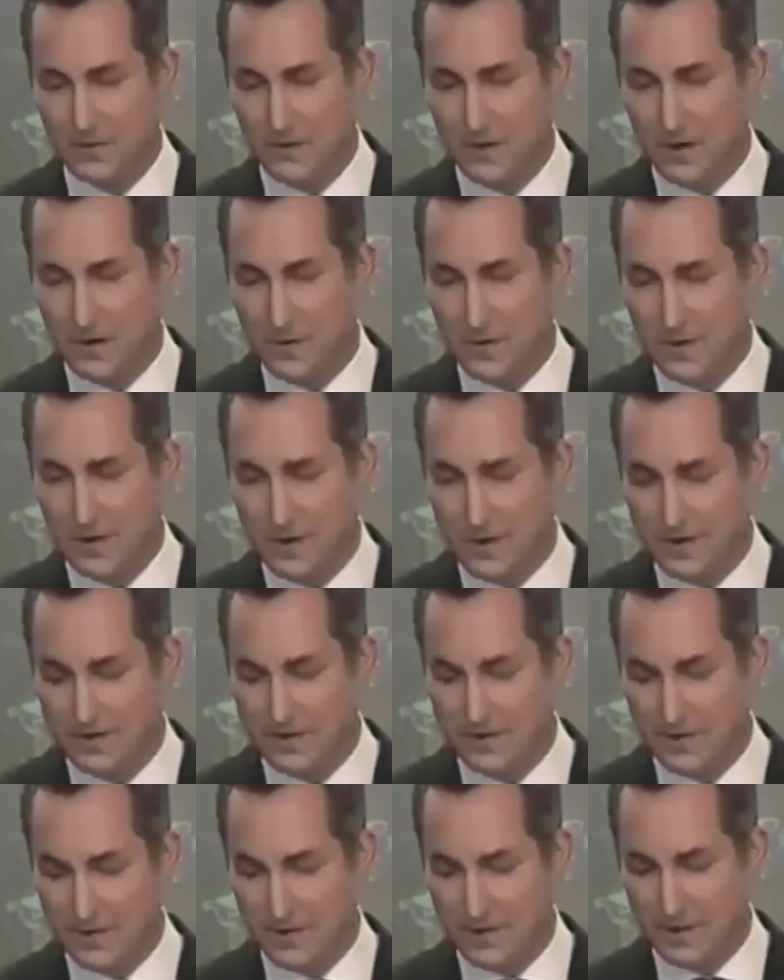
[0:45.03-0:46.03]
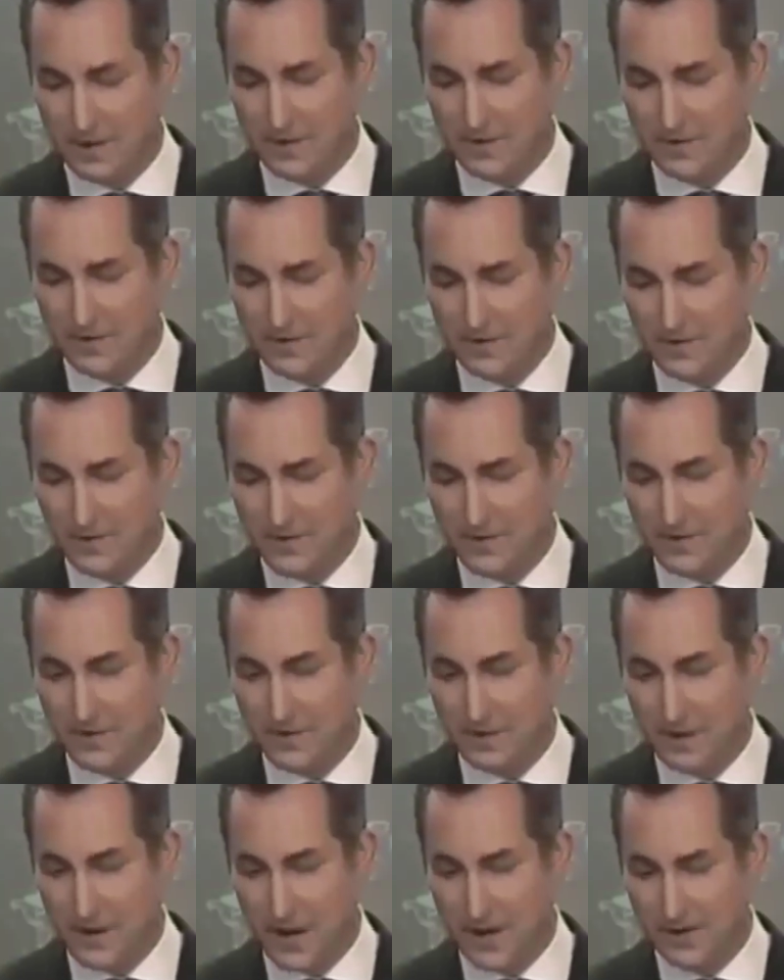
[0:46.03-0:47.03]
without commenting on that, the, the
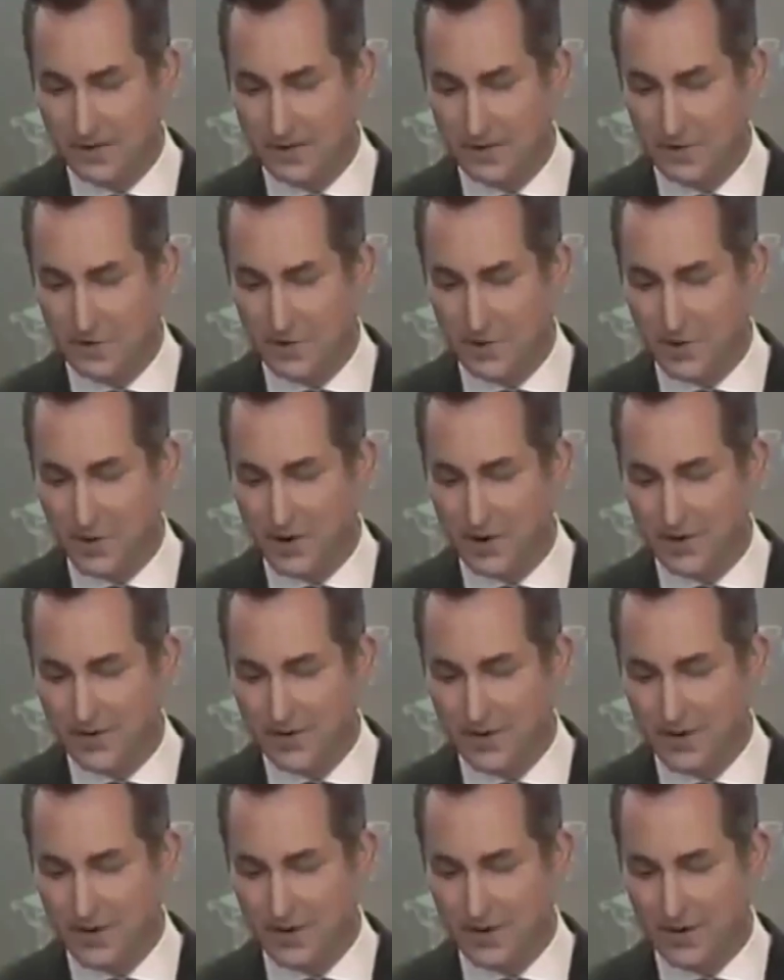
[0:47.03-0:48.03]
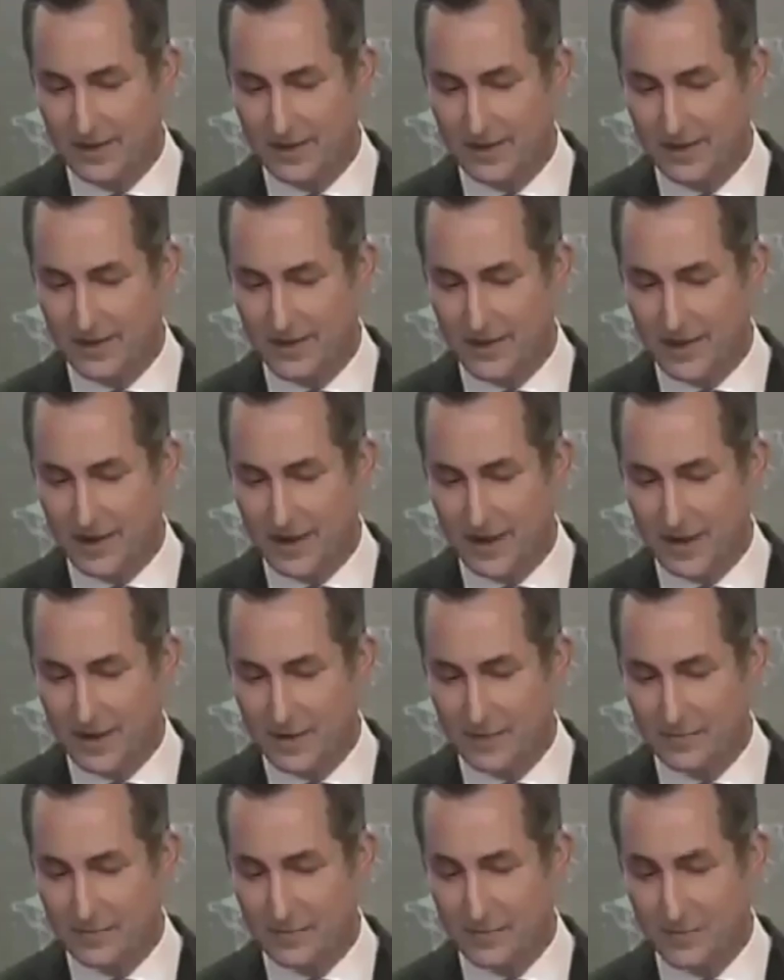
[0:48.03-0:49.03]
specific matters, we want to see
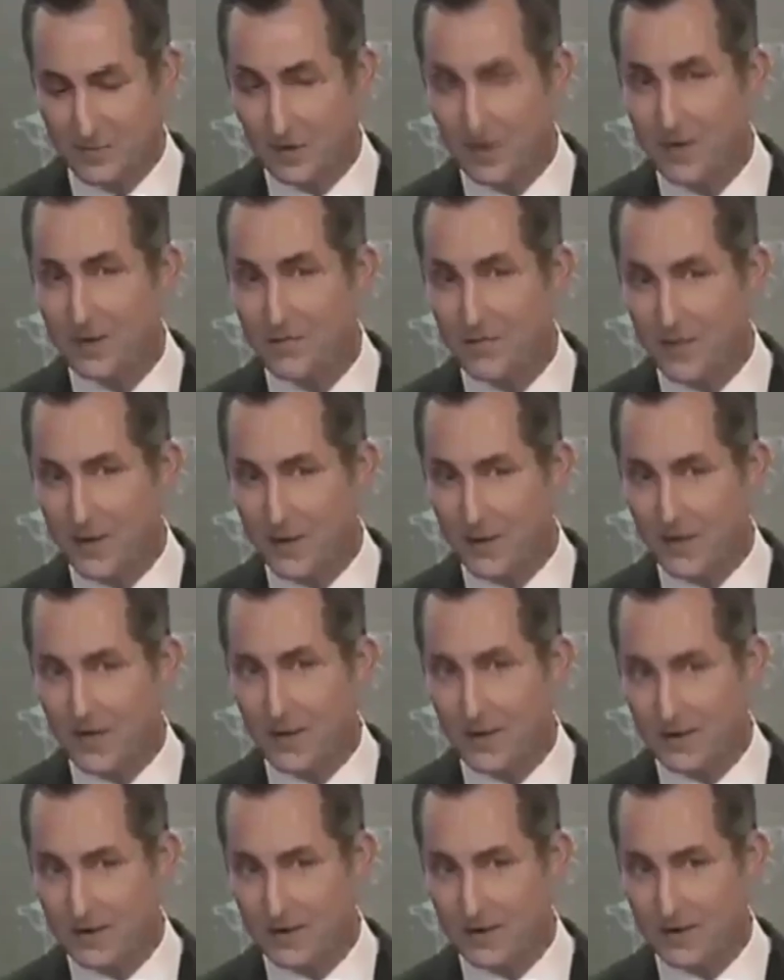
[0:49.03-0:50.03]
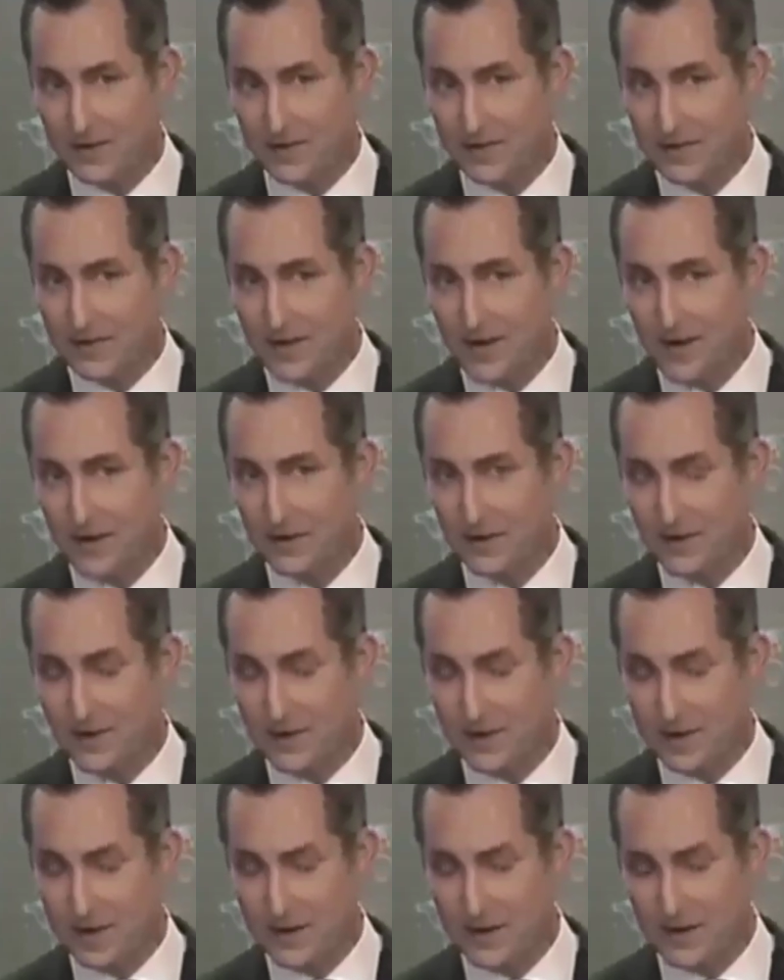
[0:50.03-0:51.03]
um, free and fair elections that
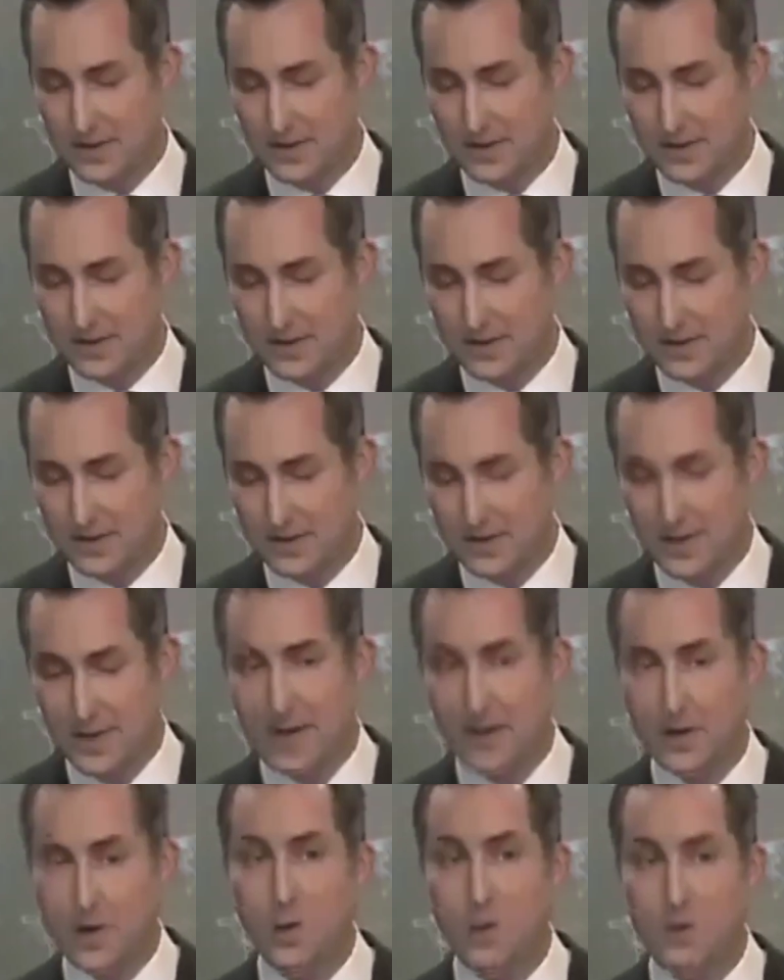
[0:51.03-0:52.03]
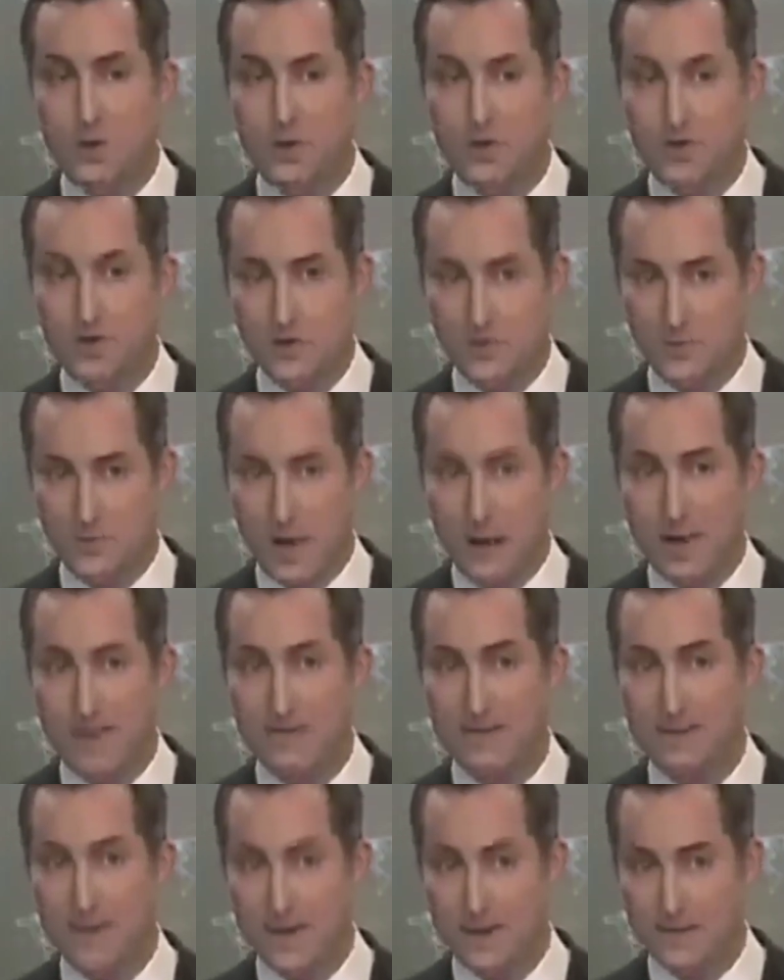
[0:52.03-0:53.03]
are conducted in accordance with
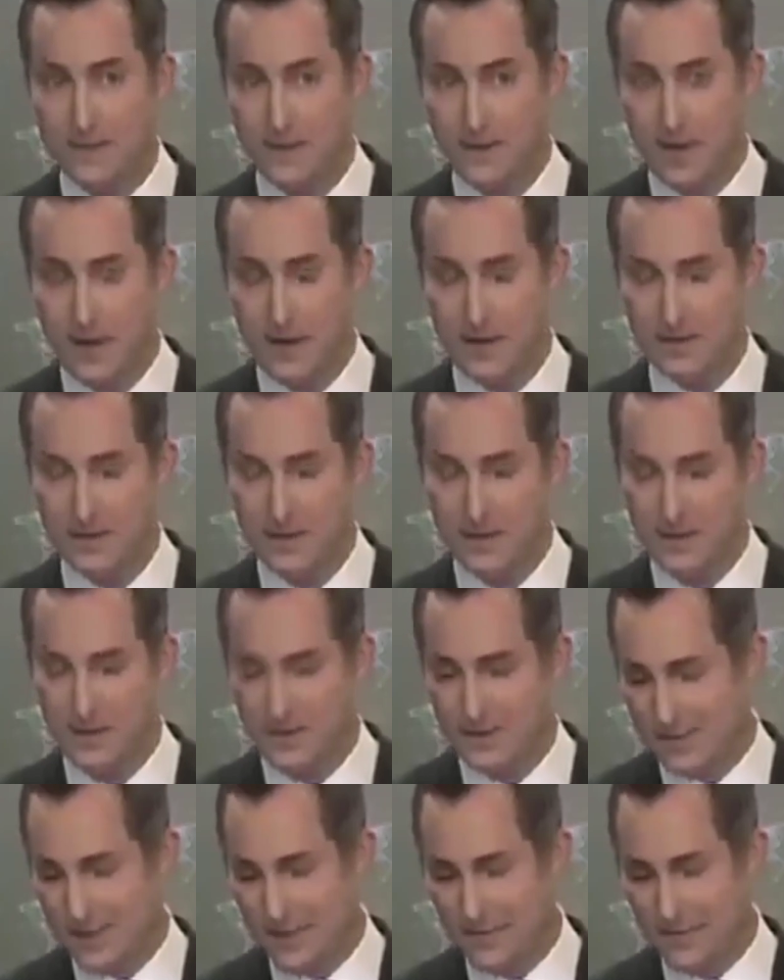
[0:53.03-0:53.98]
Pakistan's laws.